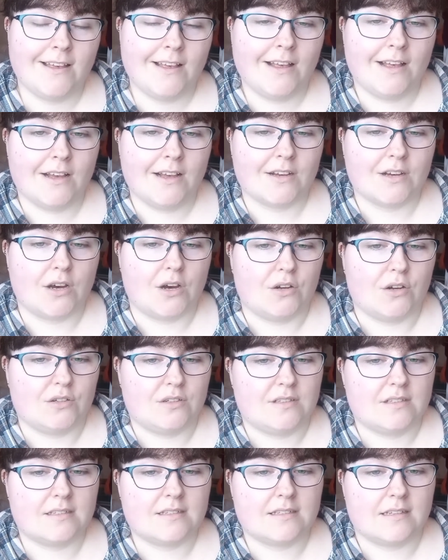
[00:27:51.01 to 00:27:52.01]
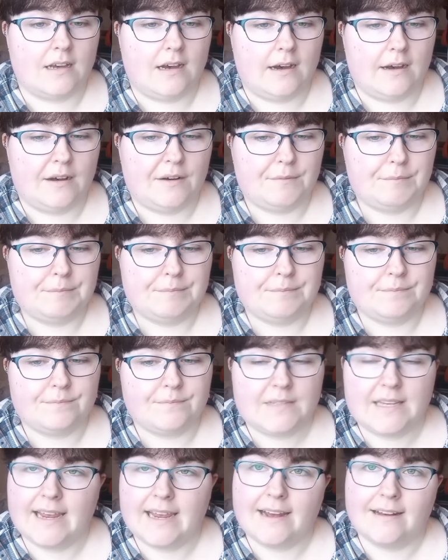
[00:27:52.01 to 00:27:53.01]
Because,
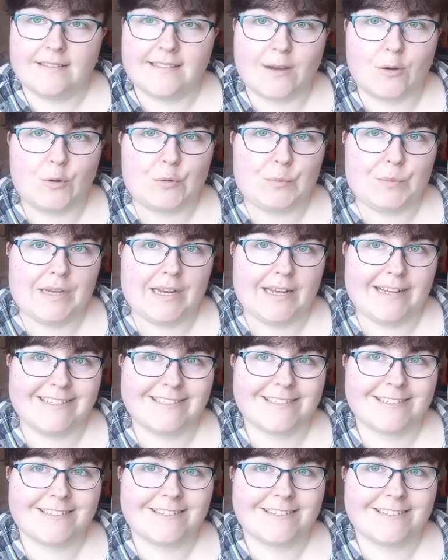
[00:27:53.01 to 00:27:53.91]
yeah, that would be nice.